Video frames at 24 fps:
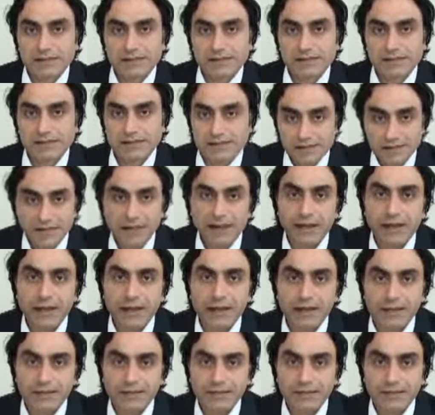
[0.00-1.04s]

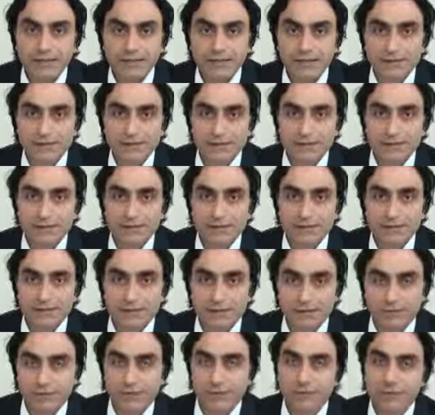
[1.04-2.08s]
sinning,
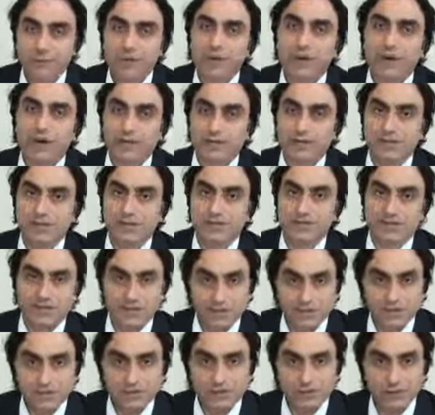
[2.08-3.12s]
if you are
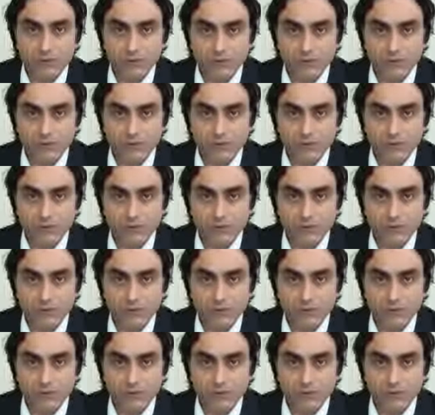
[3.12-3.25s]
such